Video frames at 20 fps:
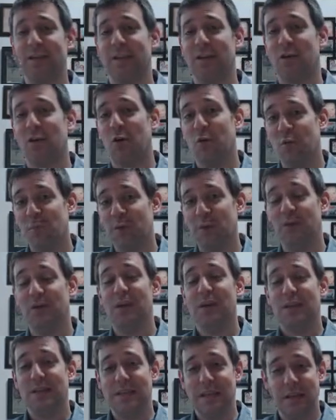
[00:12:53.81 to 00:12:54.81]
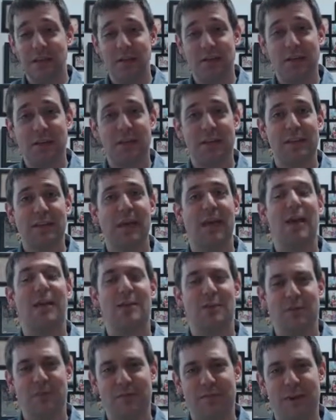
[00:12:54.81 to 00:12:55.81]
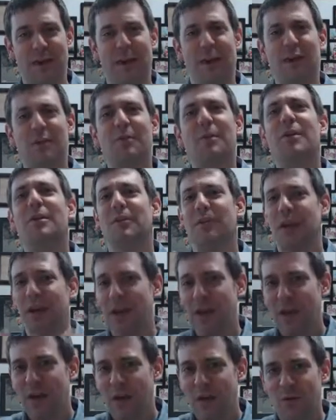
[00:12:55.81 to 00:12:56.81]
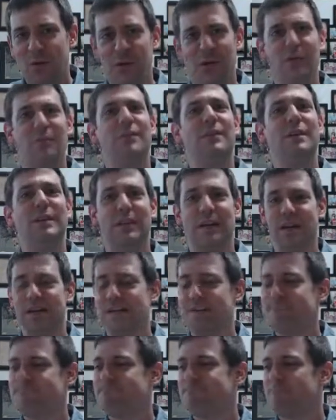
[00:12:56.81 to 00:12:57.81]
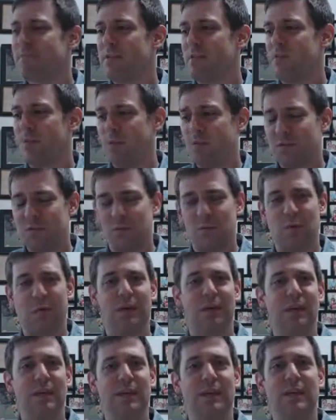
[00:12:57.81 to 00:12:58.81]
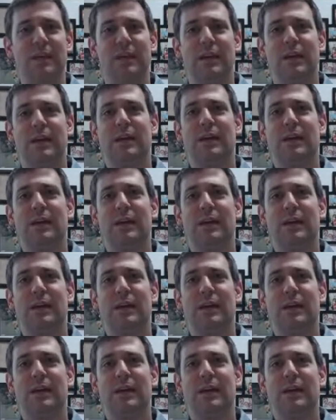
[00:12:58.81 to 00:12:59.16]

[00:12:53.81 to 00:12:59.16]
And I hope you take a look at that. You evaluate, okay, what have we done? What's working?